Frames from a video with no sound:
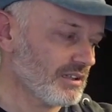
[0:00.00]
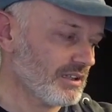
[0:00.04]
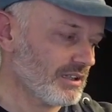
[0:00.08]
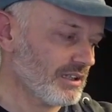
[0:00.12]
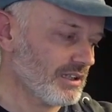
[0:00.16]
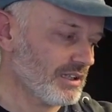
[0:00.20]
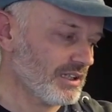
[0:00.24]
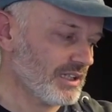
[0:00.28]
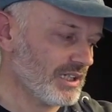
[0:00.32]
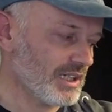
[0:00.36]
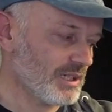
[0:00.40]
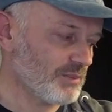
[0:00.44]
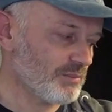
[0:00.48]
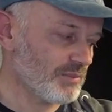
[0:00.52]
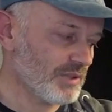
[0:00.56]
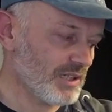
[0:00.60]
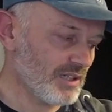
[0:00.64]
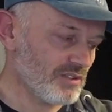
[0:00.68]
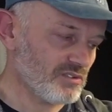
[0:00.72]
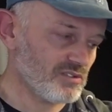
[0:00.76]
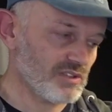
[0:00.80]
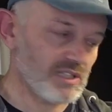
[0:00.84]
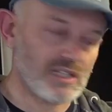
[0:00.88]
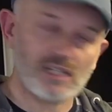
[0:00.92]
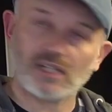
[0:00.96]

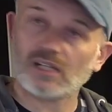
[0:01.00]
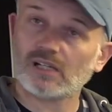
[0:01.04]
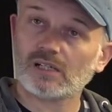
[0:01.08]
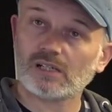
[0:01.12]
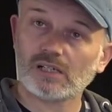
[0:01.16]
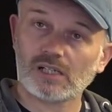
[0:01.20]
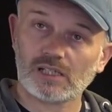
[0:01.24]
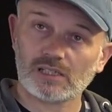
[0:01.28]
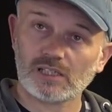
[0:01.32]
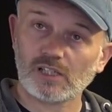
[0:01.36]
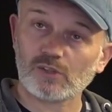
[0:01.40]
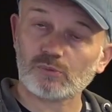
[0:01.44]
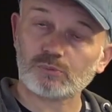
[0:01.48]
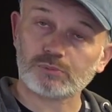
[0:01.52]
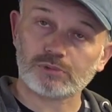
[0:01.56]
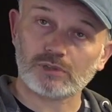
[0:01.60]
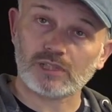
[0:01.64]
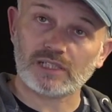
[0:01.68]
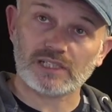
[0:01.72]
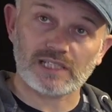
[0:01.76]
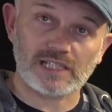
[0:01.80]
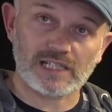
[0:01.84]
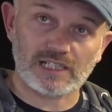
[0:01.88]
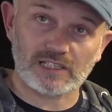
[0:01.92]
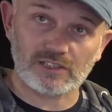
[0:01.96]
as that, and that's
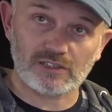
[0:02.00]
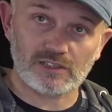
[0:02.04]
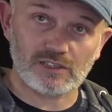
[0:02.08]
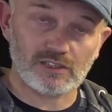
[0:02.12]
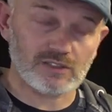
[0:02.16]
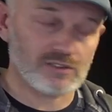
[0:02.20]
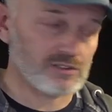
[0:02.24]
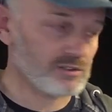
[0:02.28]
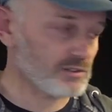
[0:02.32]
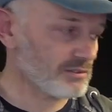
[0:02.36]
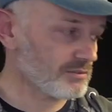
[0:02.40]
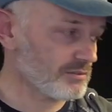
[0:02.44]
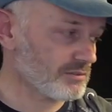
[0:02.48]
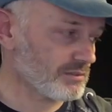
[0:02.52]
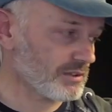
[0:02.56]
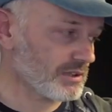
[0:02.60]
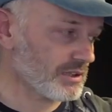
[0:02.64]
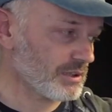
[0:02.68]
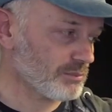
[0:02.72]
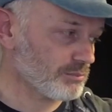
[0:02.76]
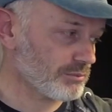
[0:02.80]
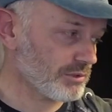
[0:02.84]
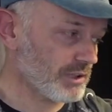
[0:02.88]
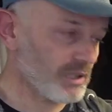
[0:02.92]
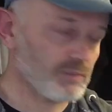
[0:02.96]
pre-dynoed,
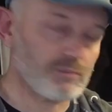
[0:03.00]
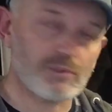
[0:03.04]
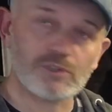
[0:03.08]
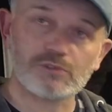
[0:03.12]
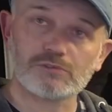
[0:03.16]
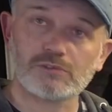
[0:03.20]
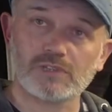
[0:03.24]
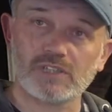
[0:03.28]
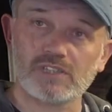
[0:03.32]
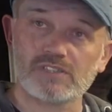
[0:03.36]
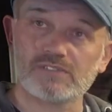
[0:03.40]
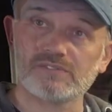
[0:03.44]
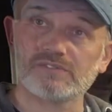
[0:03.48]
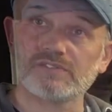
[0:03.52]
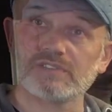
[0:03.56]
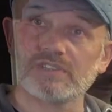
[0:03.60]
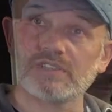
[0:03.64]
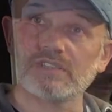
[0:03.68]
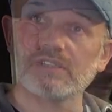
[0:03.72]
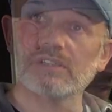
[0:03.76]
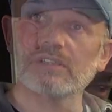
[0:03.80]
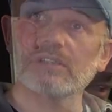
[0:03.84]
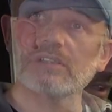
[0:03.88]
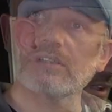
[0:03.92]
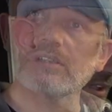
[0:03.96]
pretty much ready to
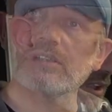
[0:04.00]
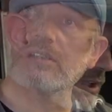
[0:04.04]
fit.